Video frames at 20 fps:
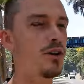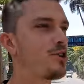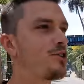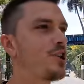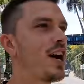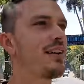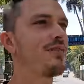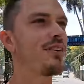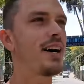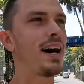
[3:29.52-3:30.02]
on
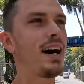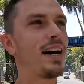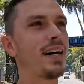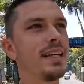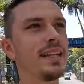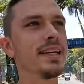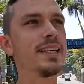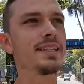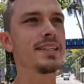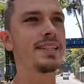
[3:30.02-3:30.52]
java
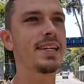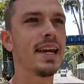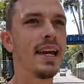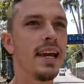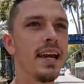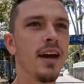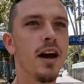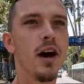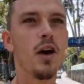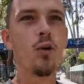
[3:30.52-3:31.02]
island
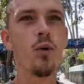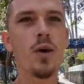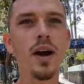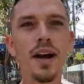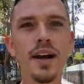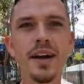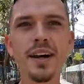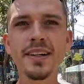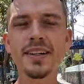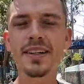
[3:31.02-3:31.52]

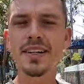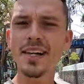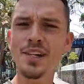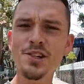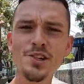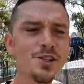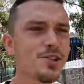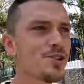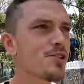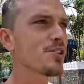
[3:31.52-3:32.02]
where the
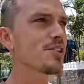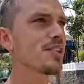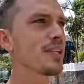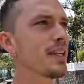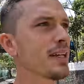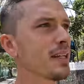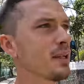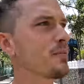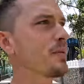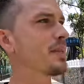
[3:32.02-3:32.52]
nature is just a
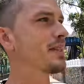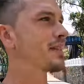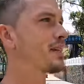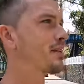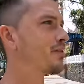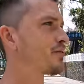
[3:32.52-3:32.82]
little bit